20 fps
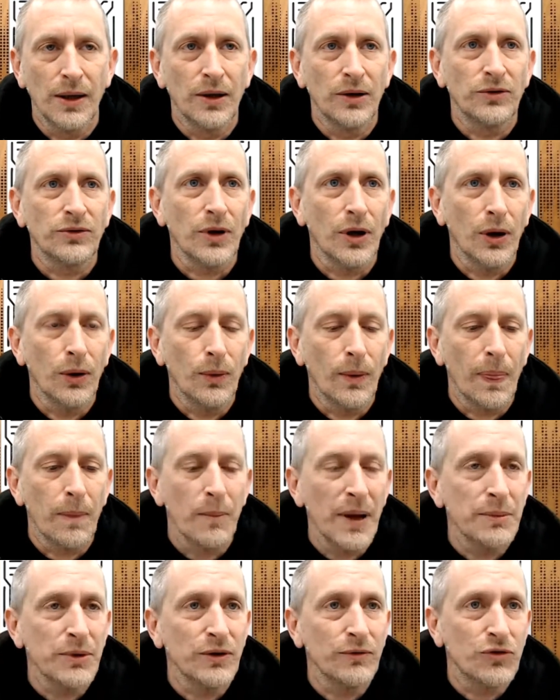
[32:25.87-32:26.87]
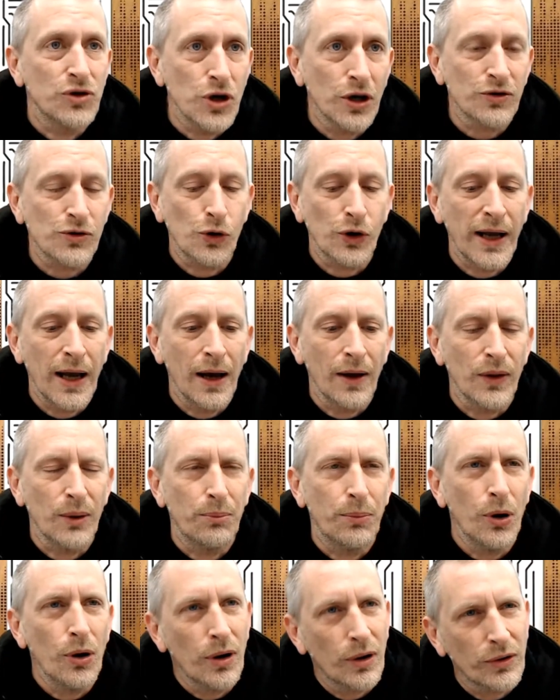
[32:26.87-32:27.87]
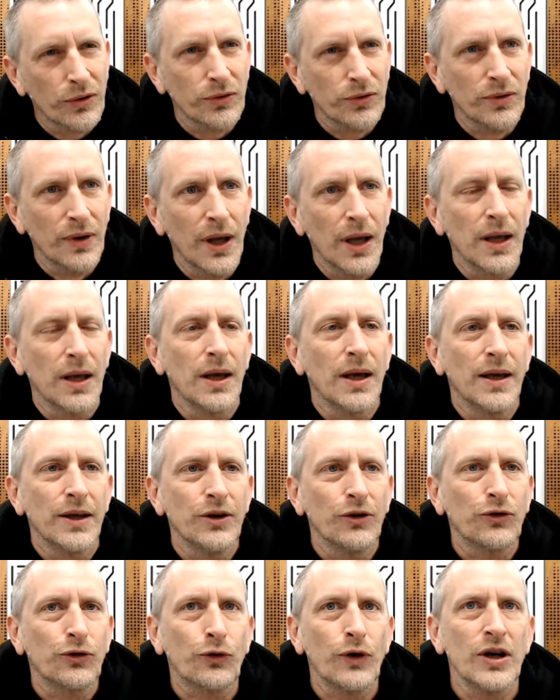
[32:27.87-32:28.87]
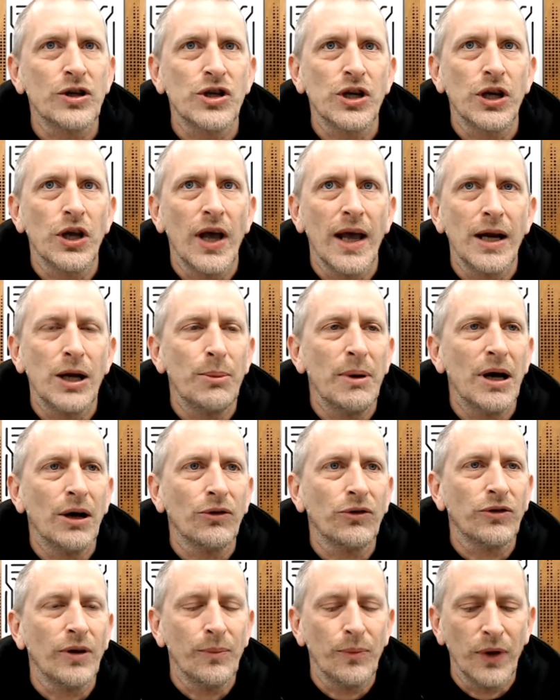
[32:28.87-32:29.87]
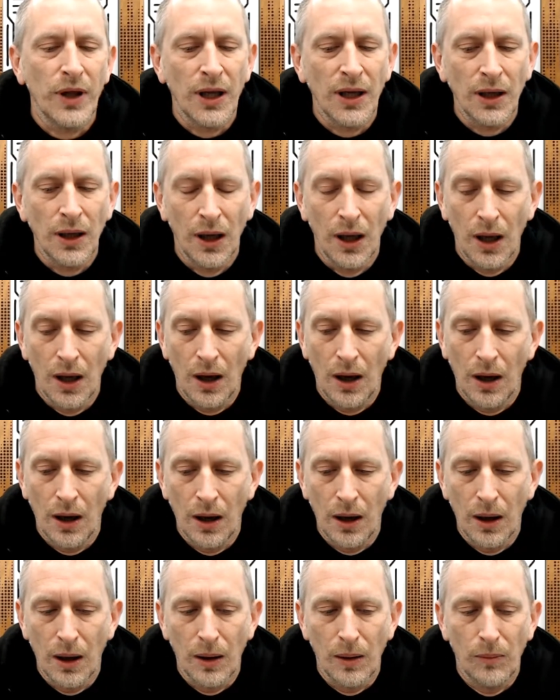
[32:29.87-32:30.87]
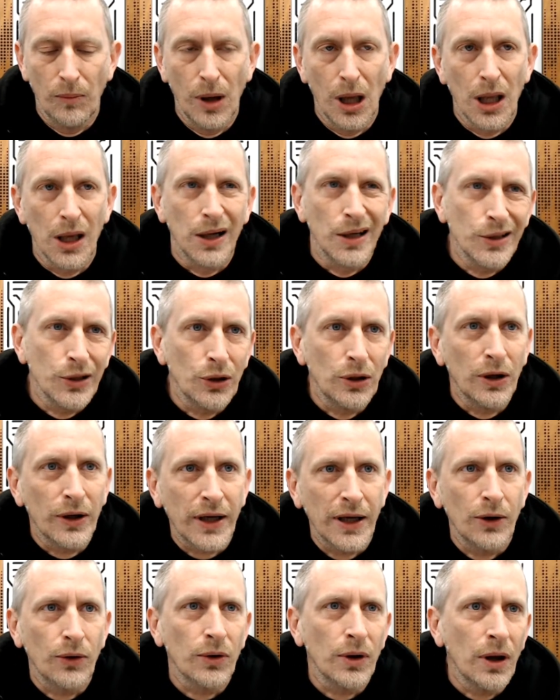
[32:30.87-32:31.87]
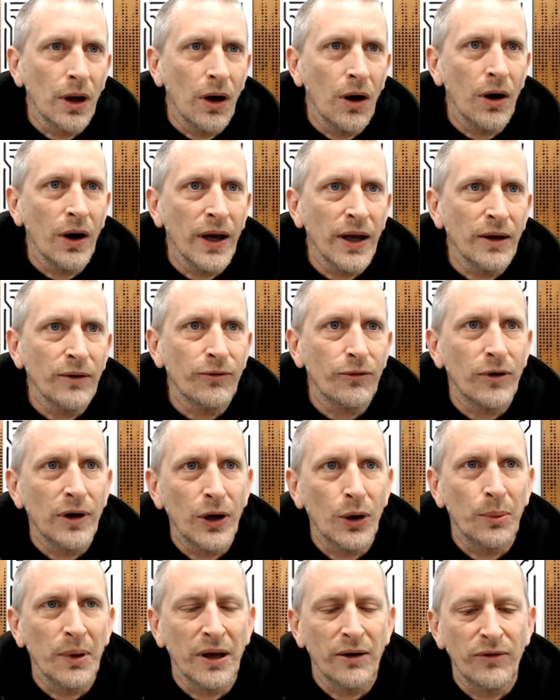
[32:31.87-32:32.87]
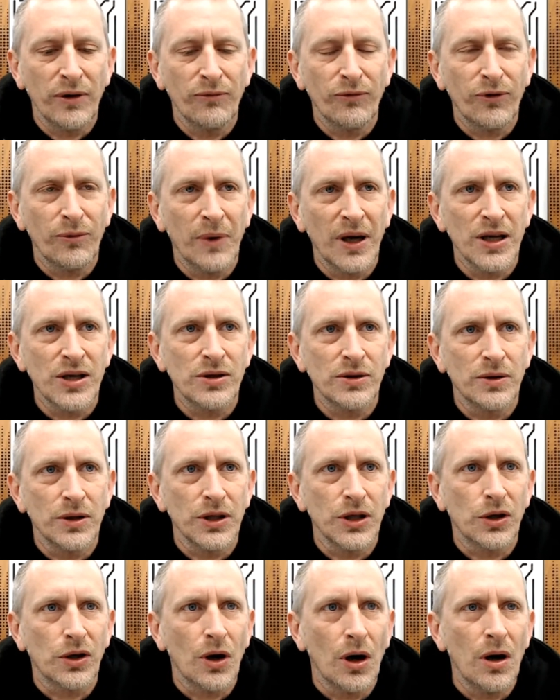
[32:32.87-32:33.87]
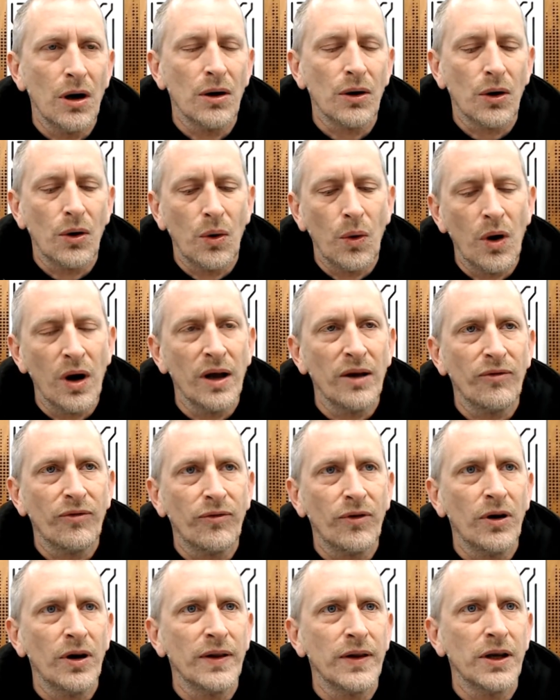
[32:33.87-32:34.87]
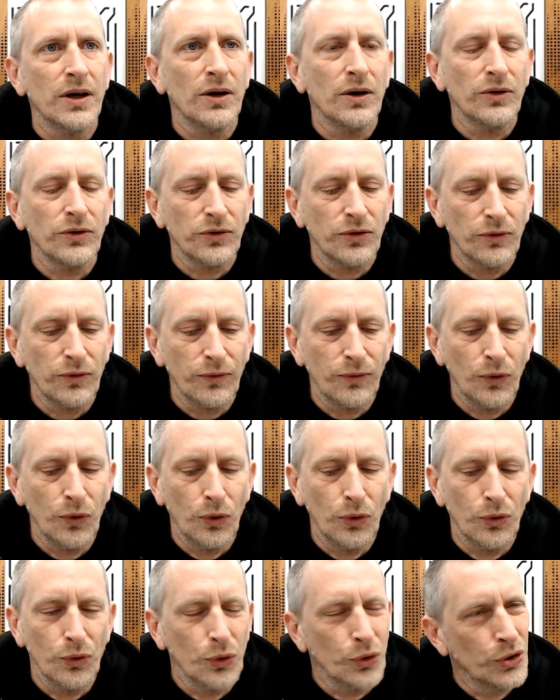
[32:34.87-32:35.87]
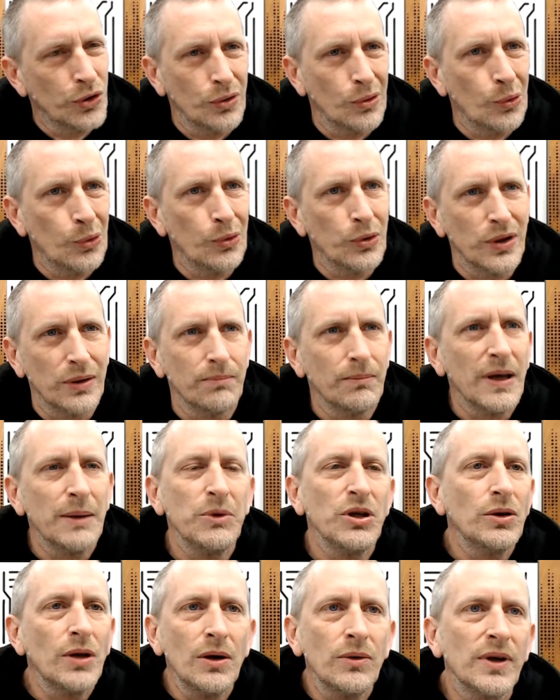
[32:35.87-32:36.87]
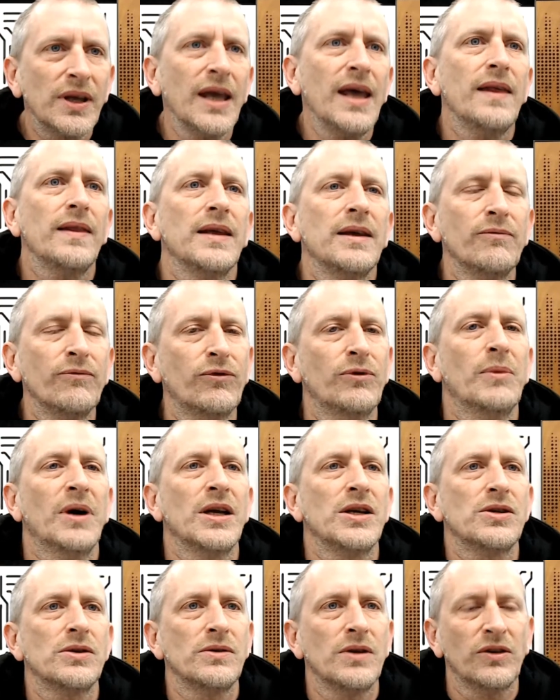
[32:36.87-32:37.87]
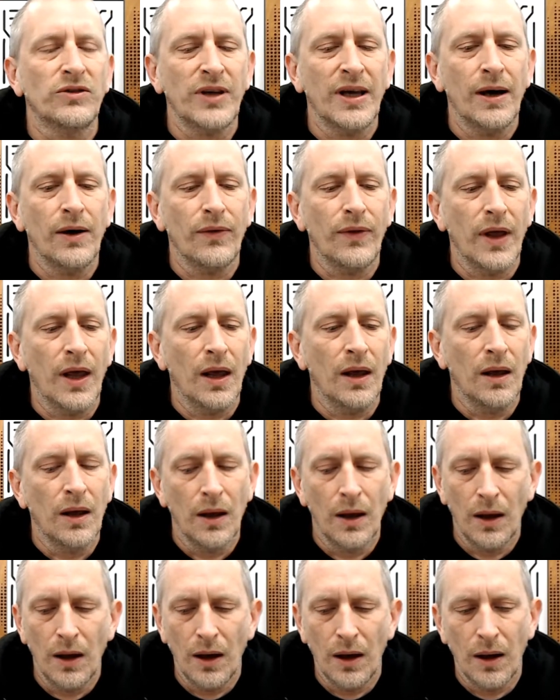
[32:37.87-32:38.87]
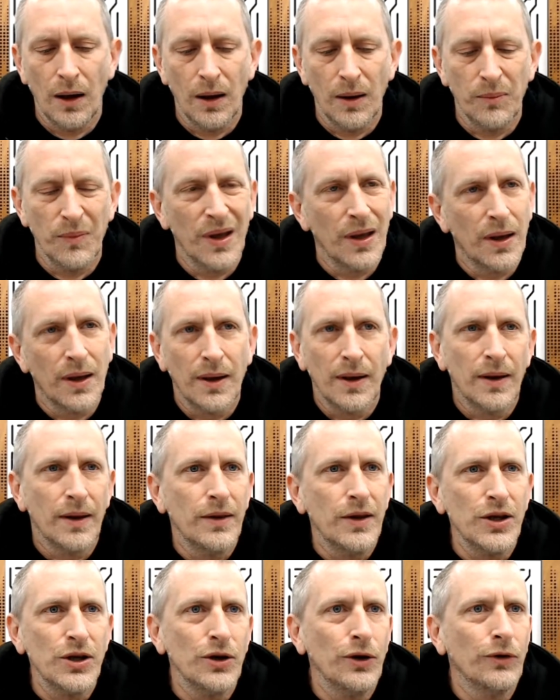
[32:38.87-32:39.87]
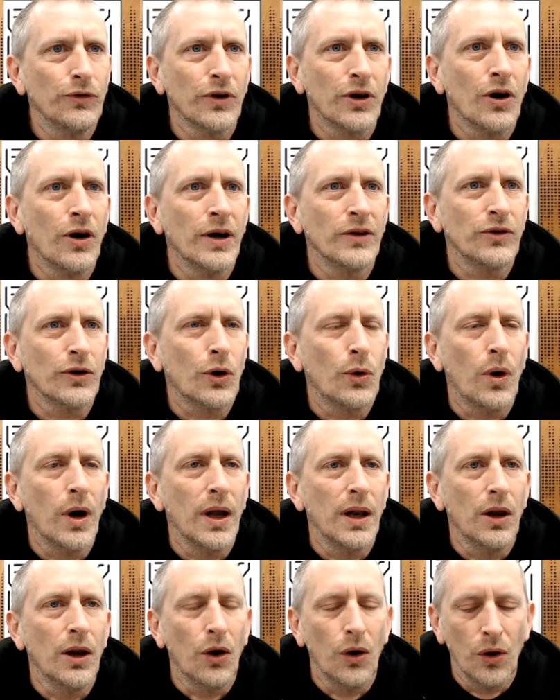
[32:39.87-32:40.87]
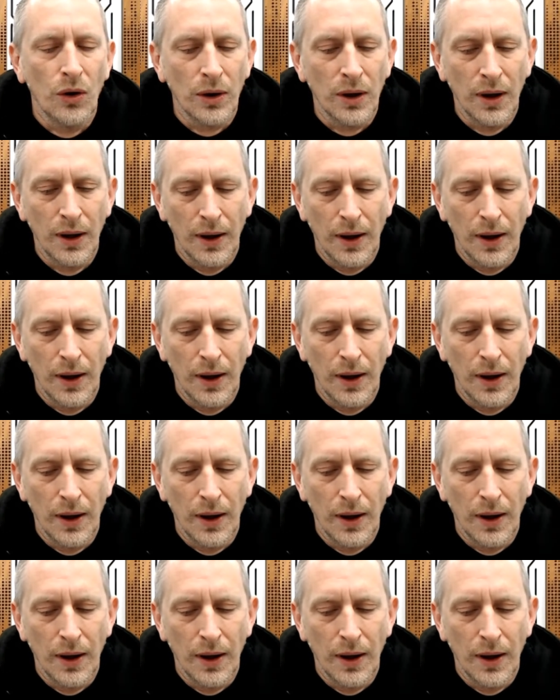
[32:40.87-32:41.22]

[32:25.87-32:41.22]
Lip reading: So maybe you've just got it out of the box, you're scratching your head about something, you're looking online for a little bit of information that you can't quite find the answers for, or maybe you don't get the information that's out there. The user guides are quite long,